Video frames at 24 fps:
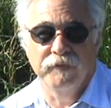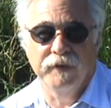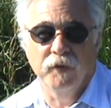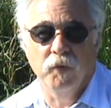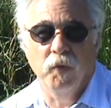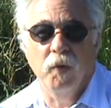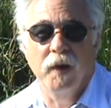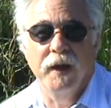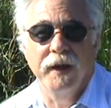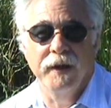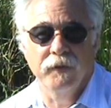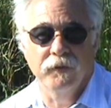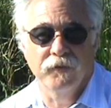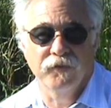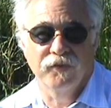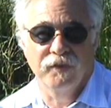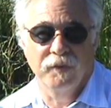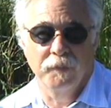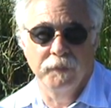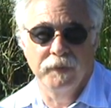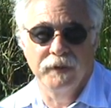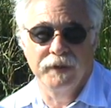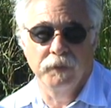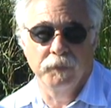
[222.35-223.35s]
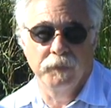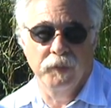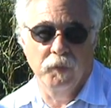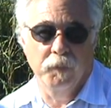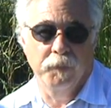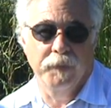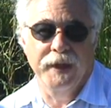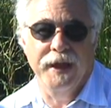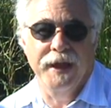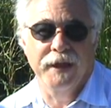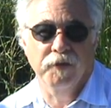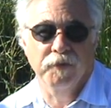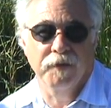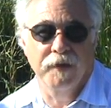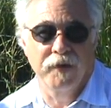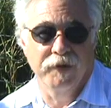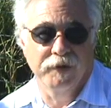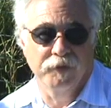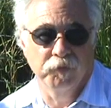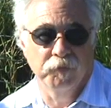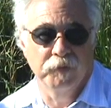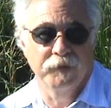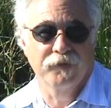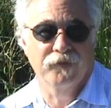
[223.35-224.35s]
required somebody with a
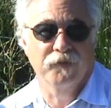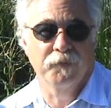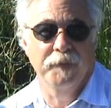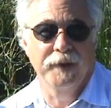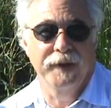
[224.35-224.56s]
background in risk